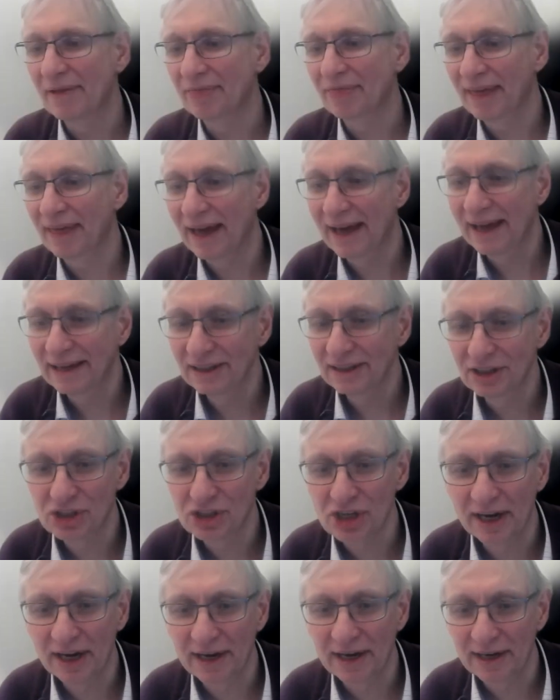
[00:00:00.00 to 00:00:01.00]
at the end,
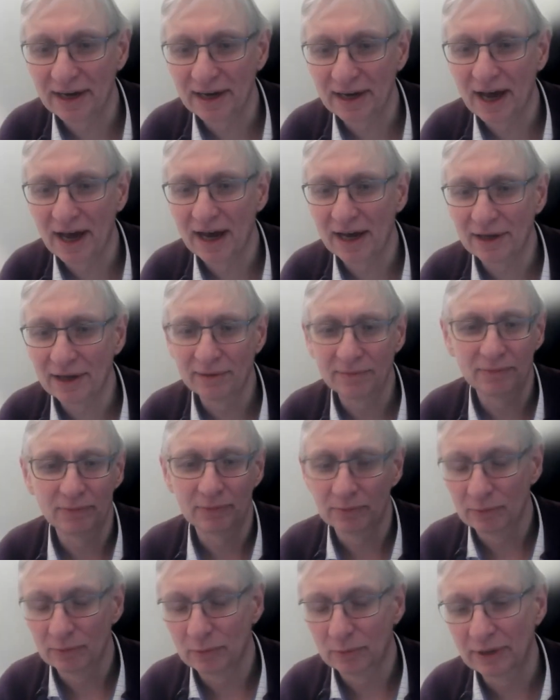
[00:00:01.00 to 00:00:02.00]
Janet and I,
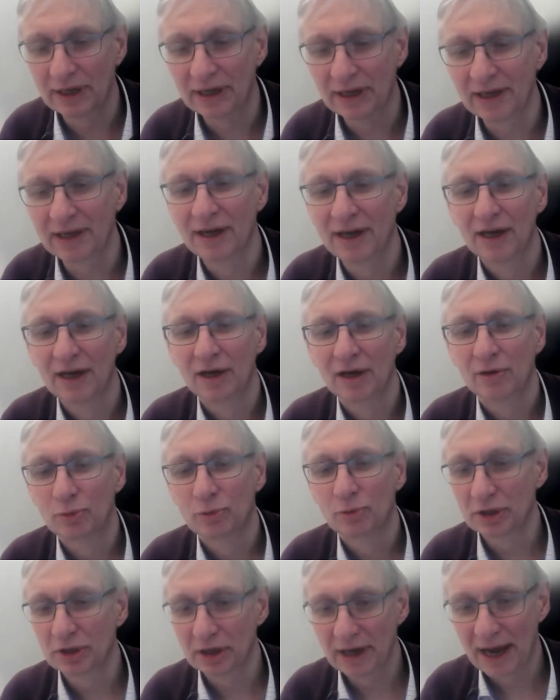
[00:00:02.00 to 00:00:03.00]
we
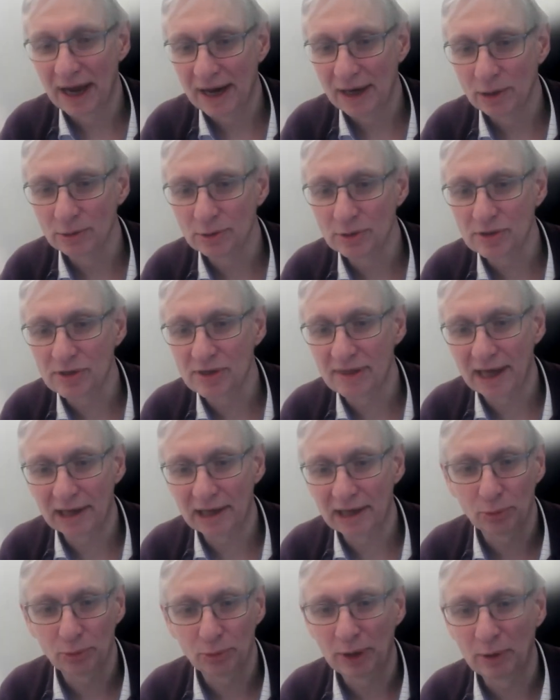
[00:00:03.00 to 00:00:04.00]
would announce
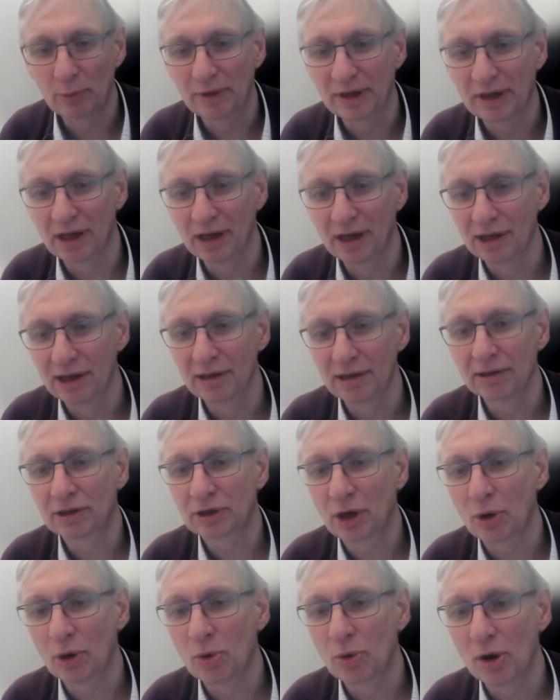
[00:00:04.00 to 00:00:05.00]
that we will
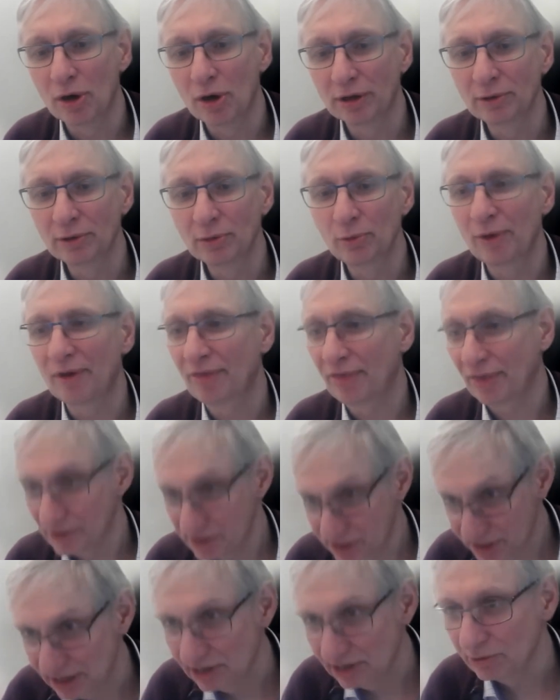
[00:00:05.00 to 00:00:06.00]
go on with
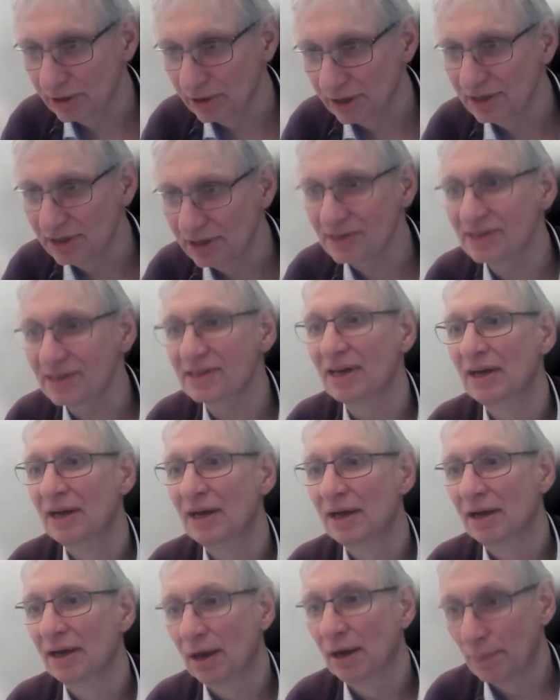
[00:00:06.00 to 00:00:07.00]
the series
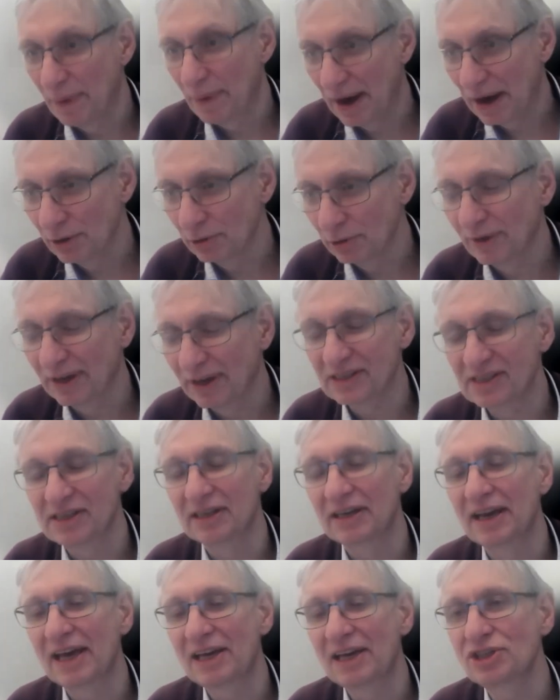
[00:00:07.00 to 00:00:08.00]
about
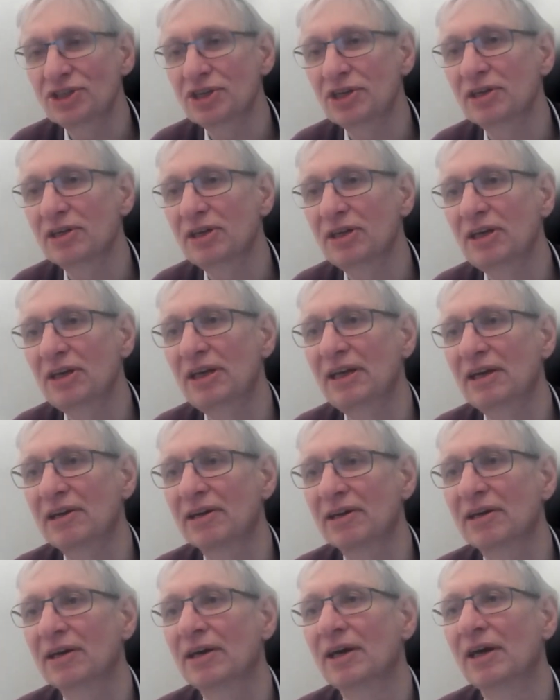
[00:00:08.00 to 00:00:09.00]
vaccination
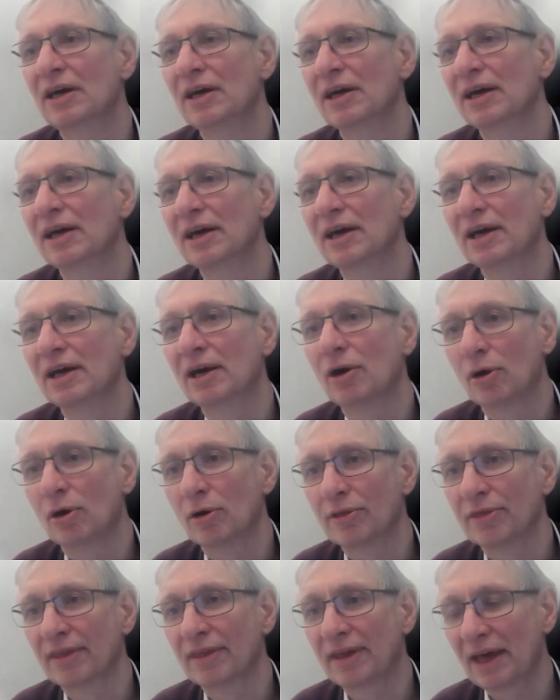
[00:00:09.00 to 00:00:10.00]
here
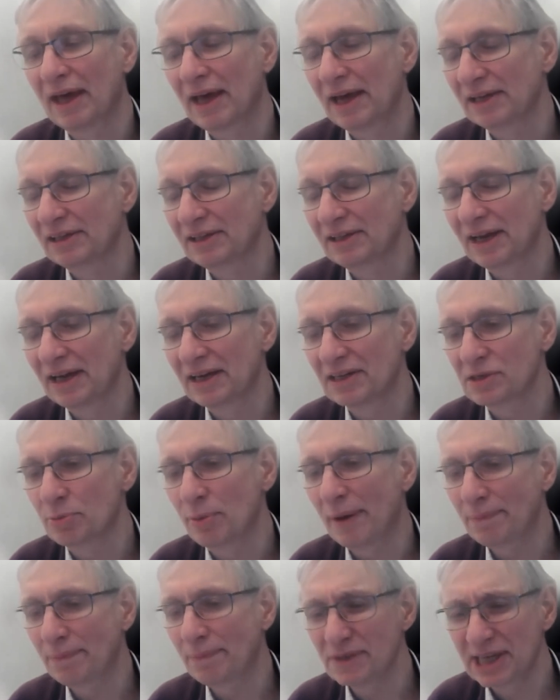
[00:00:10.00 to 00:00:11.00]
on the ATS
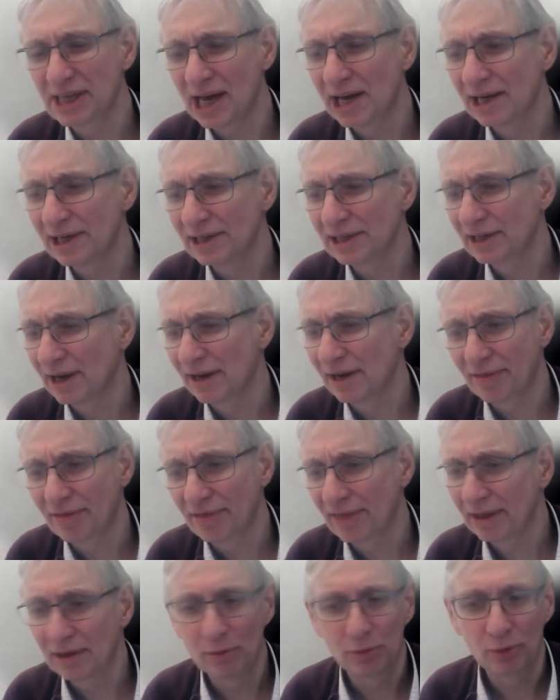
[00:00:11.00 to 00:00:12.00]
website. I
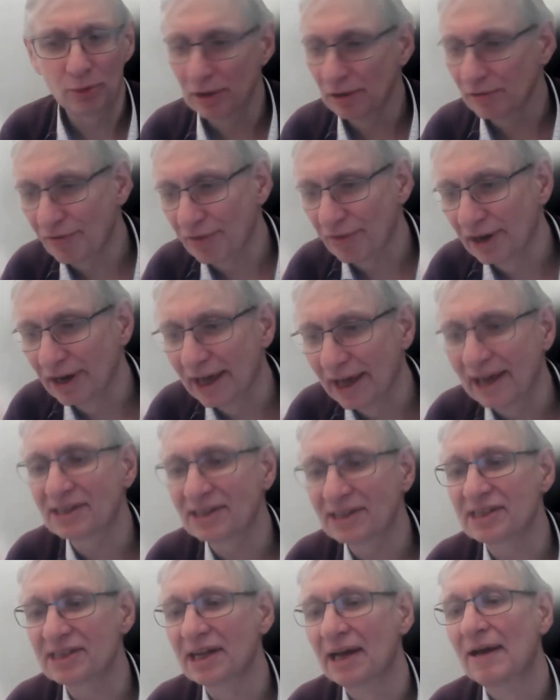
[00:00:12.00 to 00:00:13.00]
think one of the
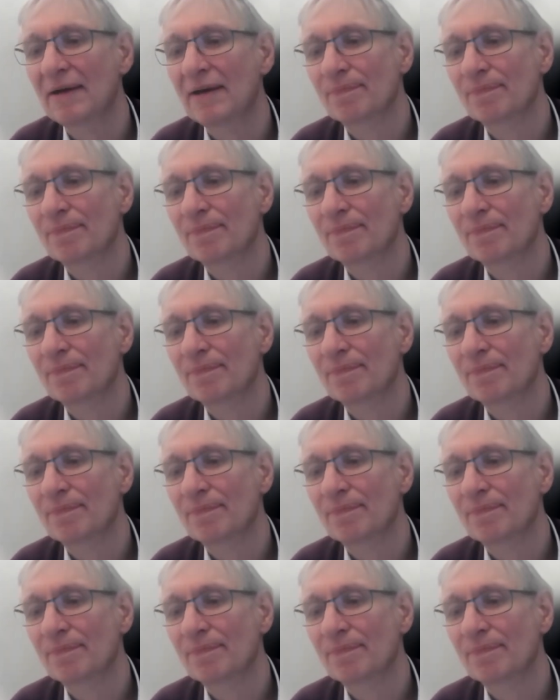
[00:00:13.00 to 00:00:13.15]
next